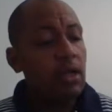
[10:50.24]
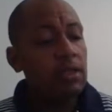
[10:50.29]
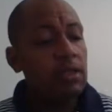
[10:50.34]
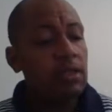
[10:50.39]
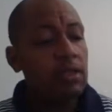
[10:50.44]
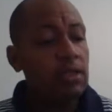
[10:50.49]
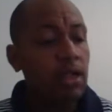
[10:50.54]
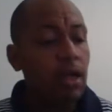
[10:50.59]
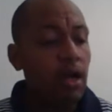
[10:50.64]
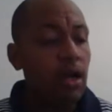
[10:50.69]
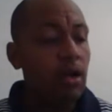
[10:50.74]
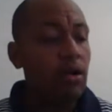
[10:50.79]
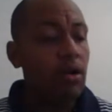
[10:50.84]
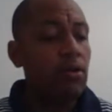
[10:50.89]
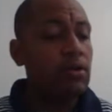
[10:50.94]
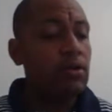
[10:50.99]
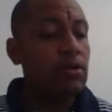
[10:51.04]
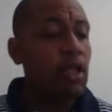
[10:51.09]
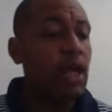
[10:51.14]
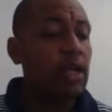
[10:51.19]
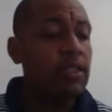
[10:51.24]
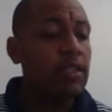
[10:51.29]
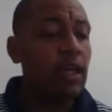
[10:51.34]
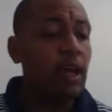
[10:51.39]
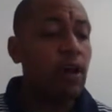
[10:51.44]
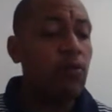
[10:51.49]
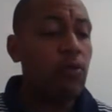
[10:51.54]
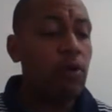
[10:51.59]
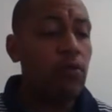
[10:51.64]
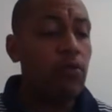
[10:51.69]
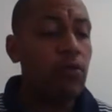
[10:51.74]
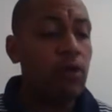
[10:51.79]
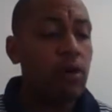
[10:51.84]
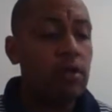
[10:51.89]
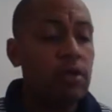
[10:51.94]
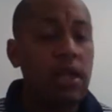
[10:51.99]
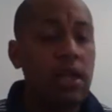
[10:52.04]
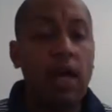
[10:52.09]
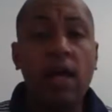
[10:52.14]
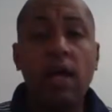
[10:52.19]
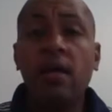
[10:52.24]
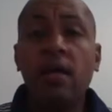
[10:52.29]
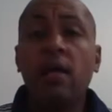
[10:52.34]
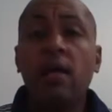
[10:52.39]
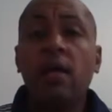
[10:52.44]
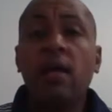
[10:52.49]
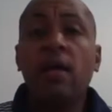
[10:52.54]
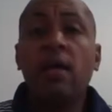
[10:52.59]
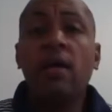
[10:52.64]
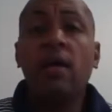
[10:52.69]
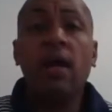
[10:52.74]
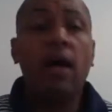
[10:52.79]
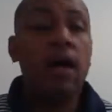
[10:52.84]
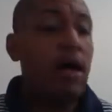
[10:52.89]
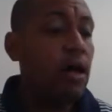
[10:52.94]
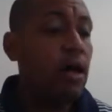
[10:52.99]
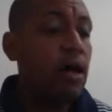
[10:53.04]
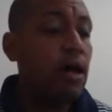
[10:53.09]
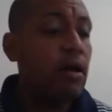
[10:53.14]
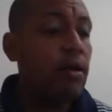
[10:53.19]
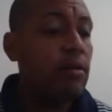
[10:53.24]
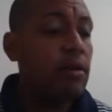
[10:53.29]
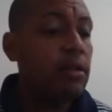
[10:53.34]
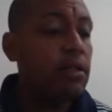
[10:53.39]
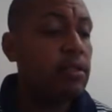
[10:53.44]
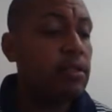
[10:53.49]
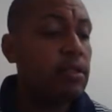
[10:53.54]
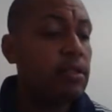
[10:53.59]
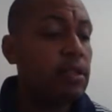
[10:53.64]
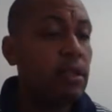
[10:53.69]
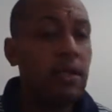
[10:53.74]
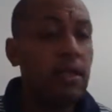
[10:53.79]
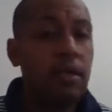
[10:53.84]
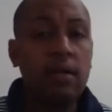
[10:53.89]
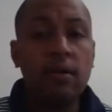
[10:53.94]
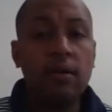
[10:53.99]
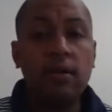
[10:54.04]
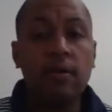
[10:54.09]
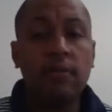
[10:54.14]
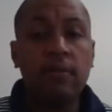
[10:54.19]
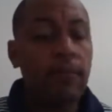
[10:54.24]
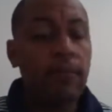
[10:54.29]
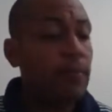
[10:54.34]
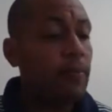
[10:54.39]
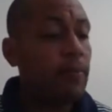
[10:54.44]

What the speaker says: So that's how we'll work that. Let's see here.